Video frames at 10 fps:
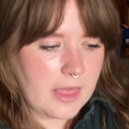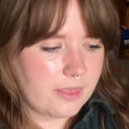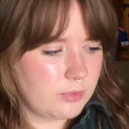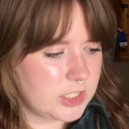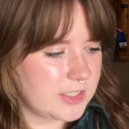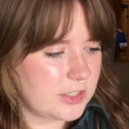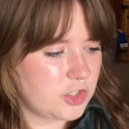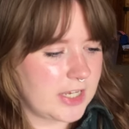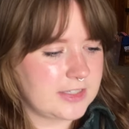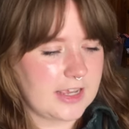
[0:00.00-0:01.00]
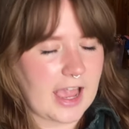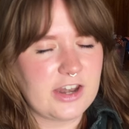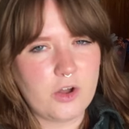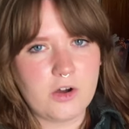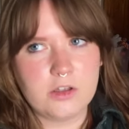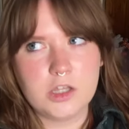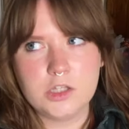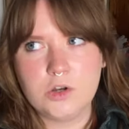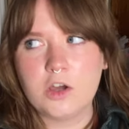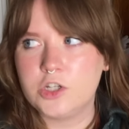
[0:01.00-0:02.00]
which is interesting and not
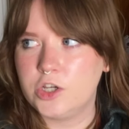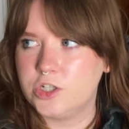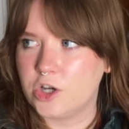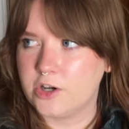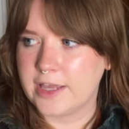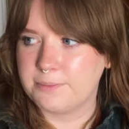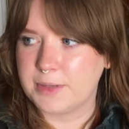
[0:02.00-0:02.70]
too shocking,